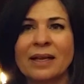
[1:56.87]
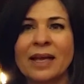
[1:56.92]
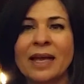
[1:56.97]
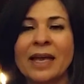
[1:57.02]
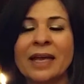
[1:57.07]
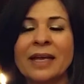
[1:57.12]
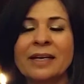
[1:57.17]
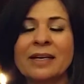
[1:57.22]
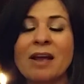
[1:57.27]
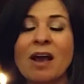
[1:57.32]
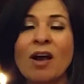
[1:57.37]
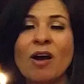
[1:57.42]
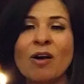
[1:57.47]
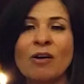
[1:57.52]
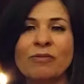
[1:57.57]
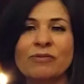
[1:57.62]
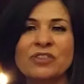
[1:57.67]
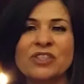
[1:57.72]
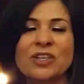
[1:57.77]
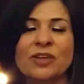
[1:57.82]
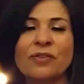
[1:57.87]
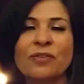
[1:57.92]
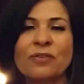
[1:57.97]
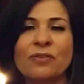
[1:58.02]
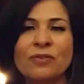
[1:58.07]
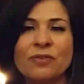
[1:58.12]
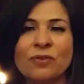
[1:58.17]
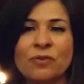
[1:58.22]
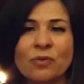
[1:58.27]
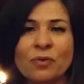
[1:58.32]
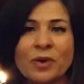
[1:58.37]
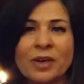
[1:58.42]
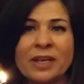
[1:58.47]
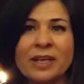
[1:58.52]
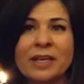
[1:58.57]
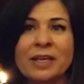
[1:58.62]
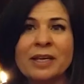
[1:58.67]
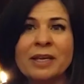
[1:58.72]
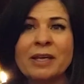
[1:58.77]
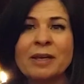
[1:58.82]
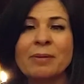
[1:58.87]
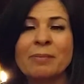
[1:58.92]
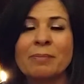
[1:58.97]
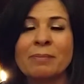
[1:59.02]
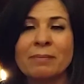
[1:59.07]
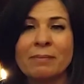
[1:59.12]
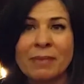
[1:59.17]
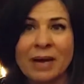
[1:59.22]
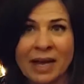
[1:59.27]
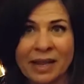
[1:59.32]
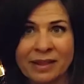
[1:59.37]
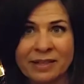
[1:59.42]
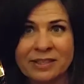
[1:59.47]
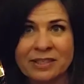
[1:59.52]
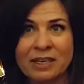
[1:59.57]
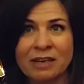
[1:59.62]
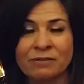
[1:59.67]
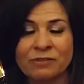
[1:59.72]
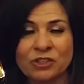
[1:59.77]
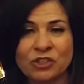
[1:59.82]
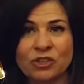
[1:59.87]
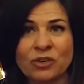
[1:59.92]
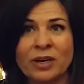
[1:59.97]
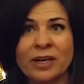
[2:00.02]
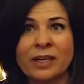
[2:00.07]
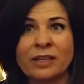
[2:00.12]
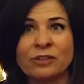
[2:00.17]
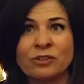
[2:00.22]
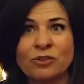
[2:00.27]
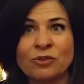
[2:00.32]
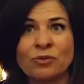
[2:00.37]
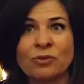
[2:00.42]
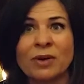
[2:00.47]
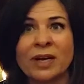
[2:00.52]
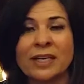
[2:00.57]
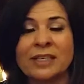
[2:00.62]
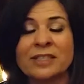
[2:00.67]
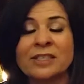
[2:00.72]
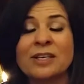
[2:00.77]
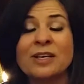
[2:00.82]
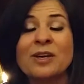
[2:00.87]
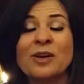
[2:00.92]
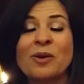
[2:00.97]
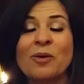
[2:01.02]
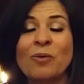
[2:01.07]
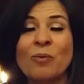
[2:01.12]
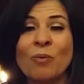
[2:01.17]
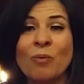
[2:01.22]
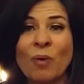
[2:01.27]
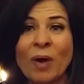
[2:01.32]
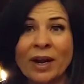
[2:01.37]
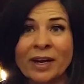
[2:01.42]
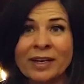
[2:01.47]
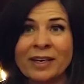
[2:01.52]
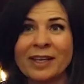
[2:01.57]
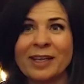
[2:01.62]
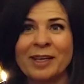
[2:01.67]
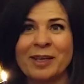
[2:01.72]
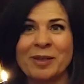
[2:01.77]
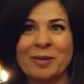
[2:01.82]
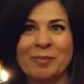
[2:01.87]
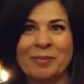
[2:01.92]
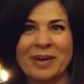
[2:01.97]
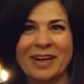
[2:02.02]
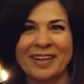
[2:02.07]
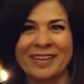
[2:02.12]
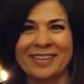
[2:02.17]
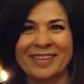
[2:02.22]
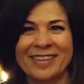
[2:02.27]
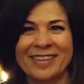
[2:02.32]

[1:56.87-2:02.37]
And after 3 months of trying to write one email,